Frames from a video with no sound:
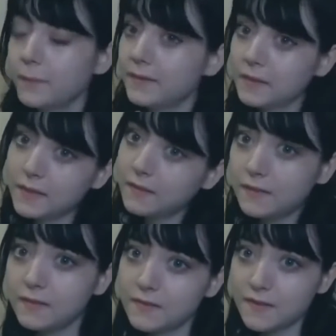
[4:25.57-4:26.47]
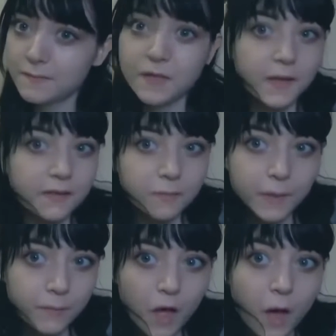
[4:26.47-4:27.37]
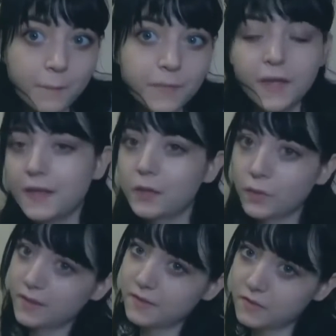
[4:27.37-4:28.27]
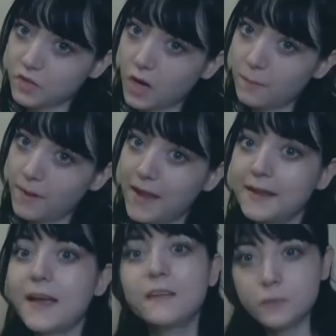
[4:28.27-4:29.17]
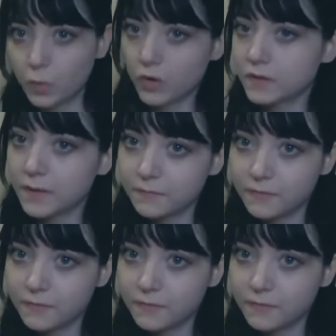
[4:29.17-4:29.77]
Basically, he did the same thing as my mom. He quit his job, and I supported him